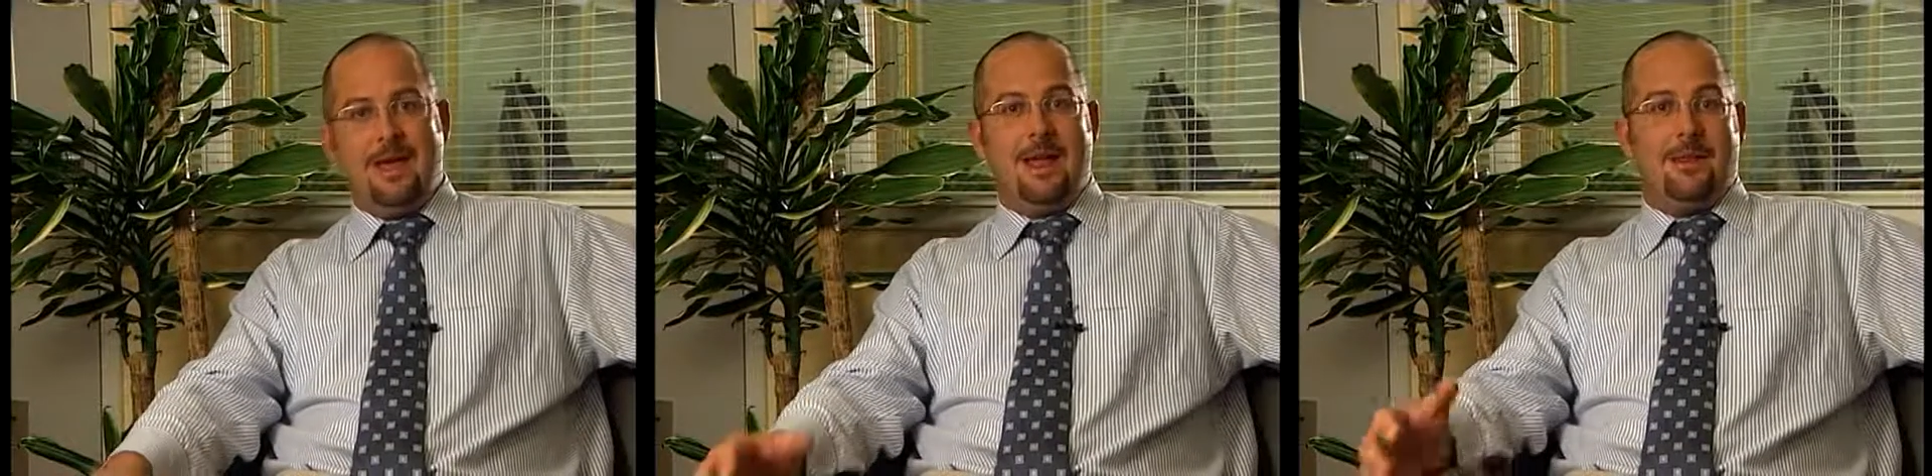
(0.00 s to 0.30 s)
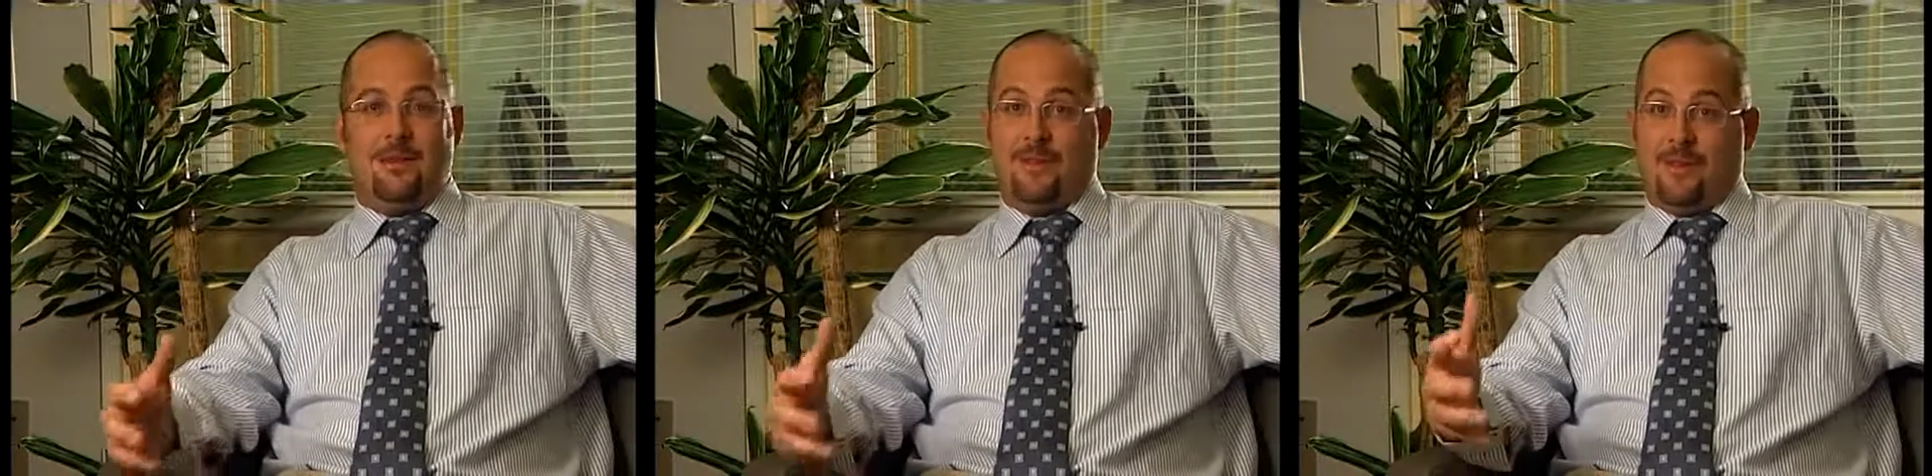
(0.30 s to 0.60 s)

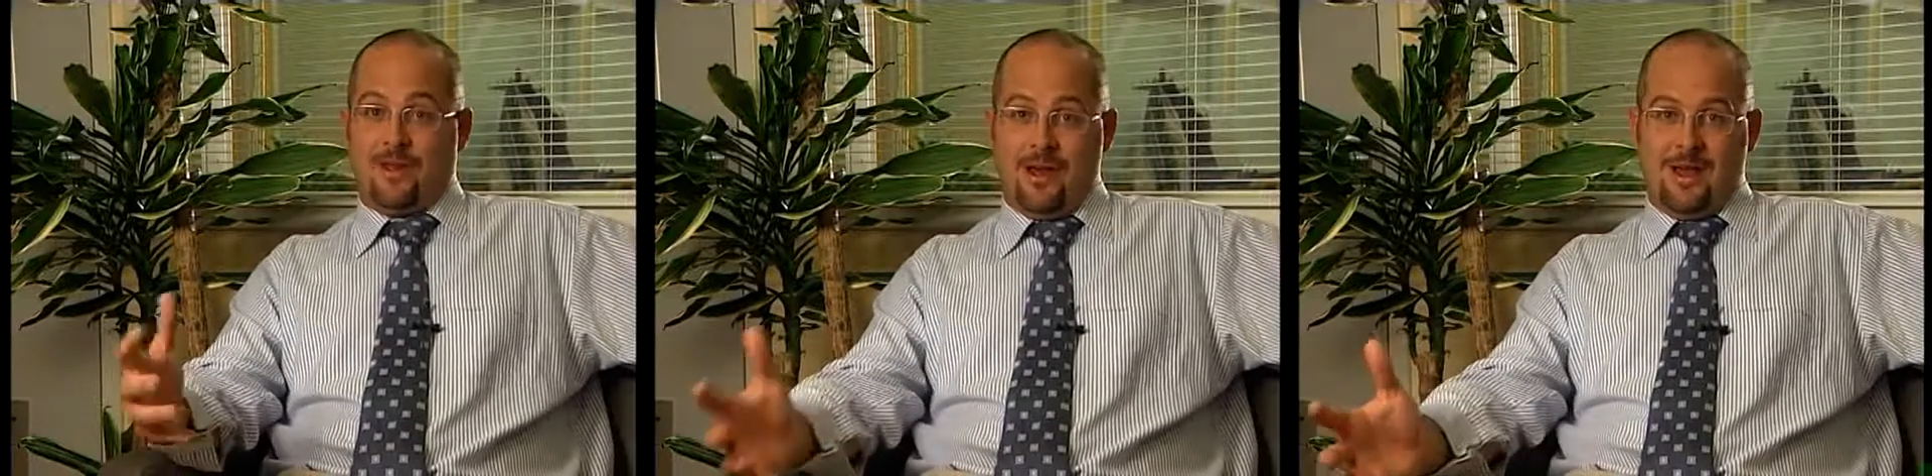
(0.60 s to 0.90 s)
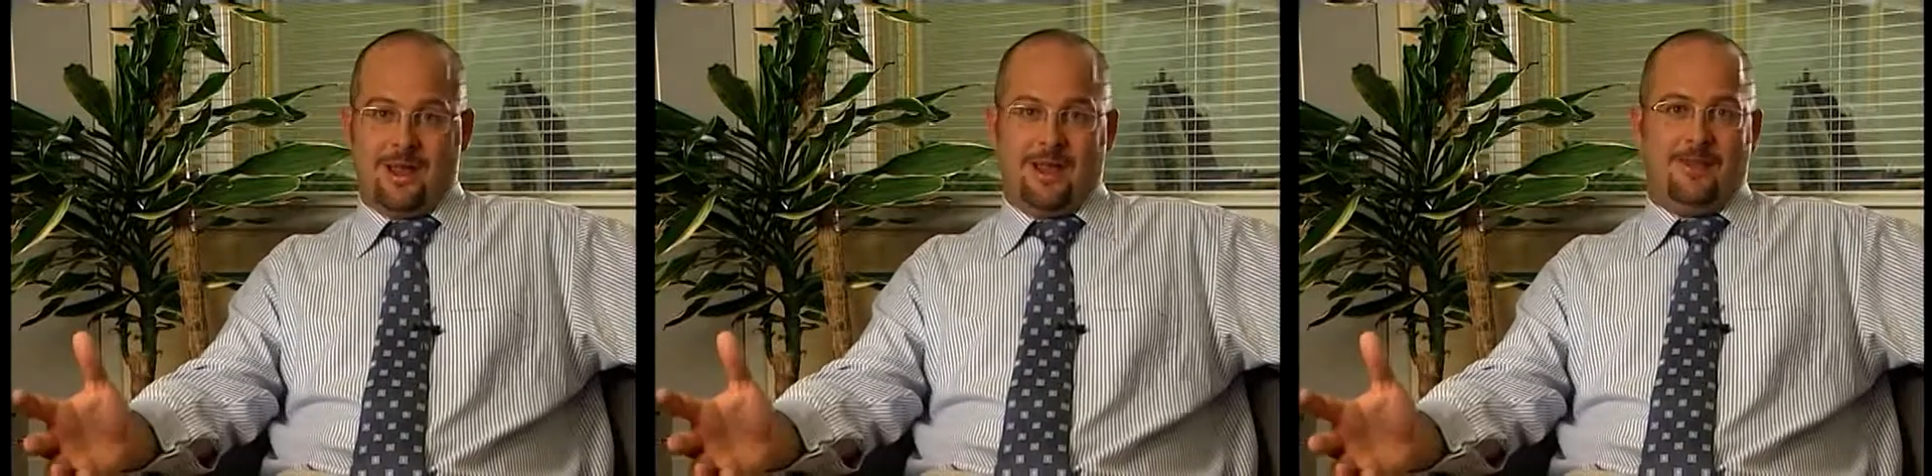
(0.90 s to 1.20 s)
It
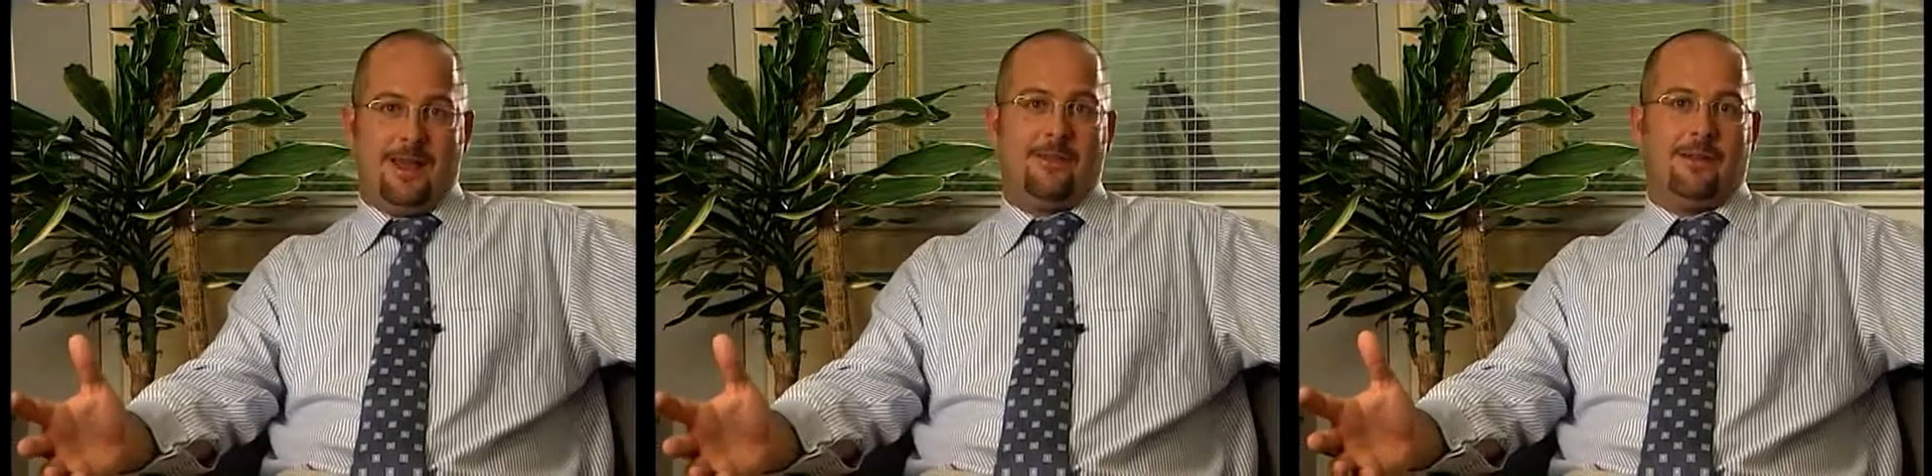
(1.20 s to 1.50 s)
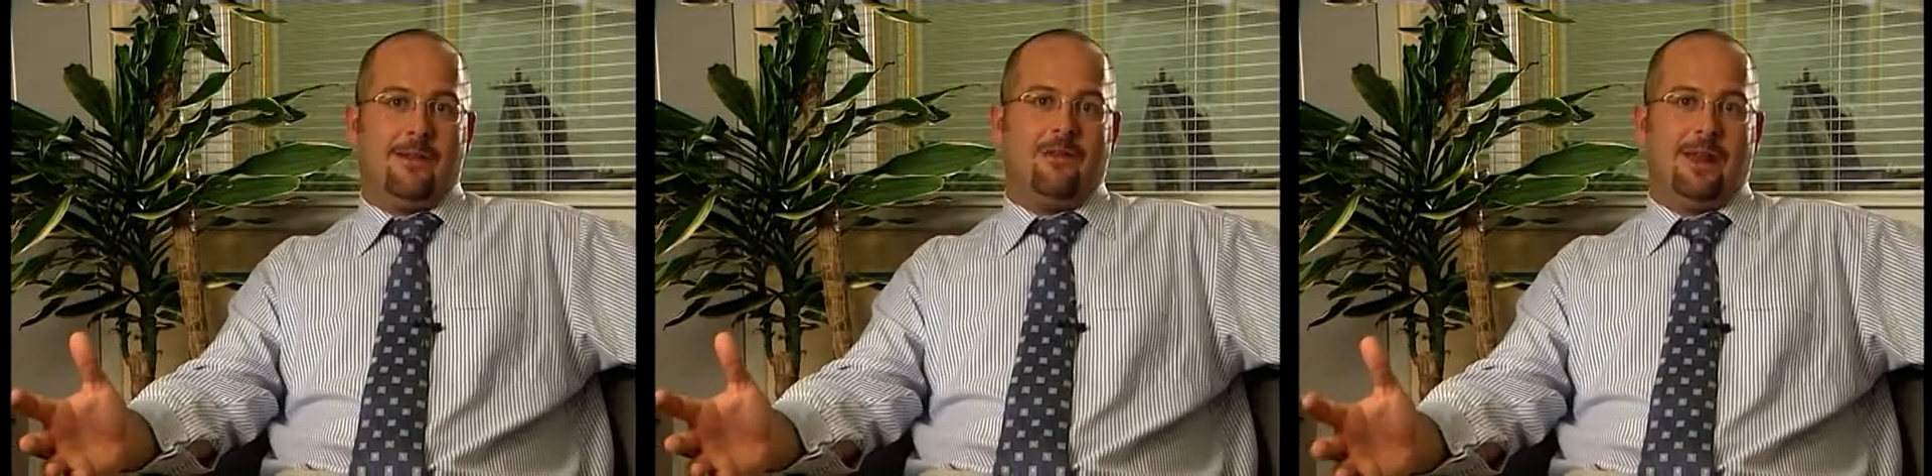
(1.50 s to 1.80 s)
certainly is
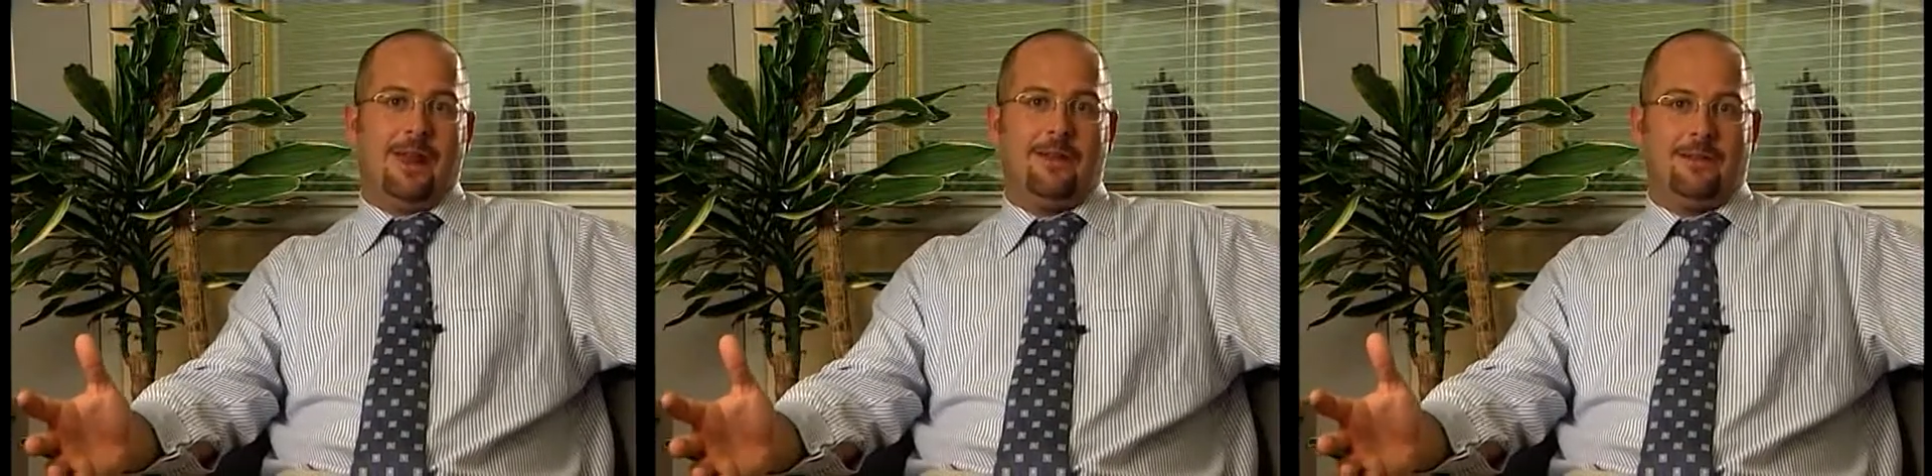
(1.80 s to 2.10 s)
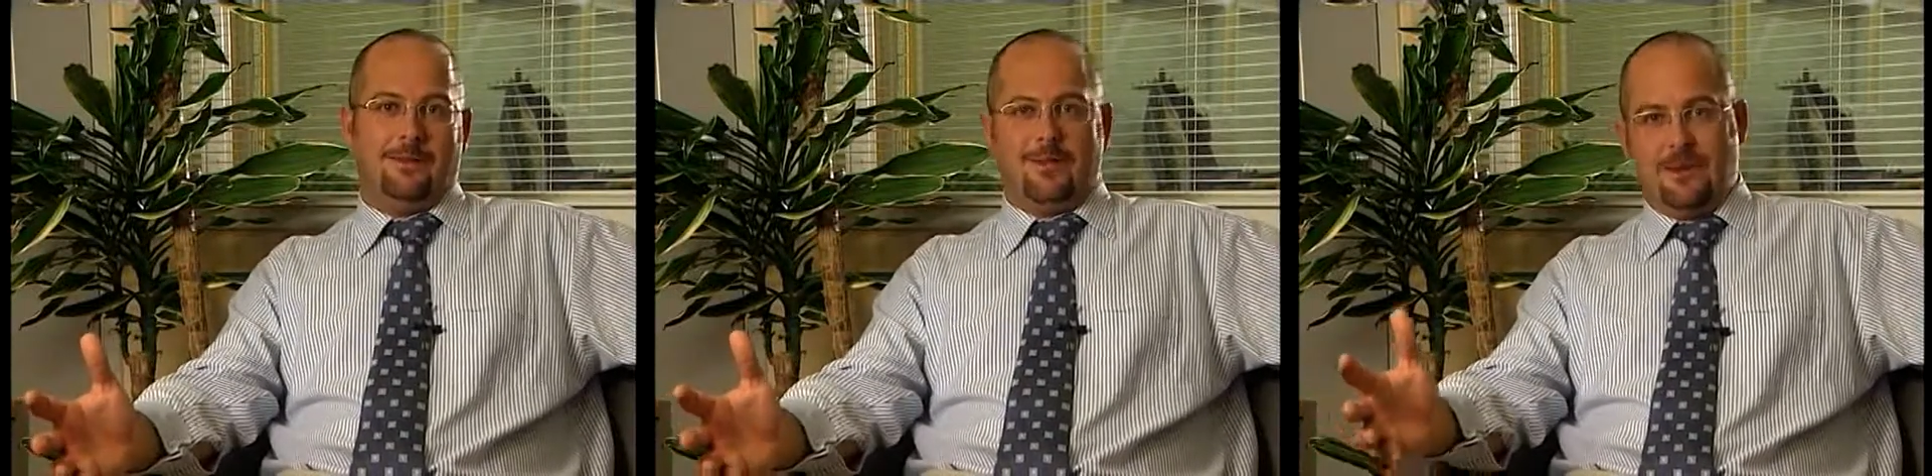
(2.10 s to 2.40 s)
executional
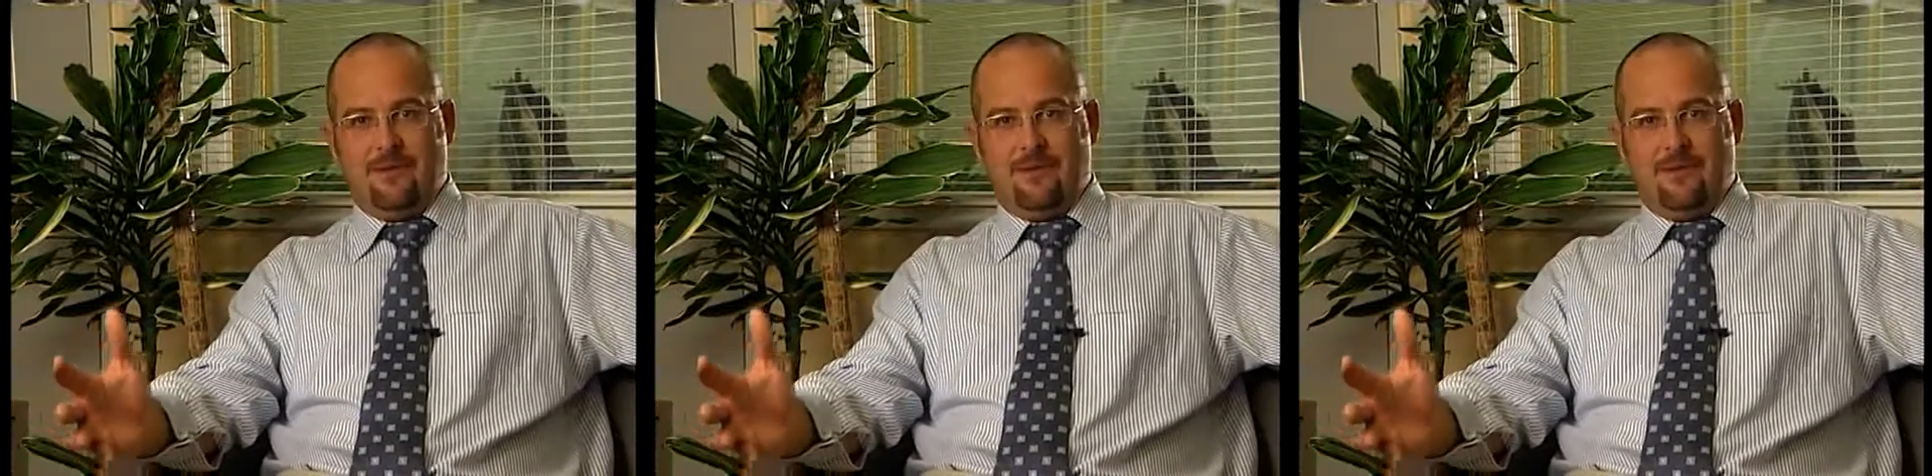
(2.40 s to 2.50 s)
excellence,